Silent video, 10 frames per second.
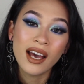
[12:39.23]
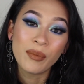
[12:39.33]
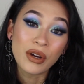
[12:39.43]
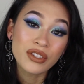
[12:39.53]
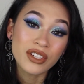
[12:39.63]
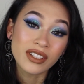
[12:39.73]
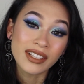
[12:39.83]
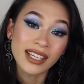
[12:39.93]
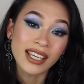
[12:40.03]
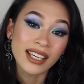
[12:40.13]

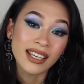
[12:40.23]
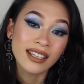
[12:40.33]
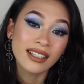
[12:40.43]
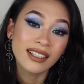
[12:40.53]
emotionally.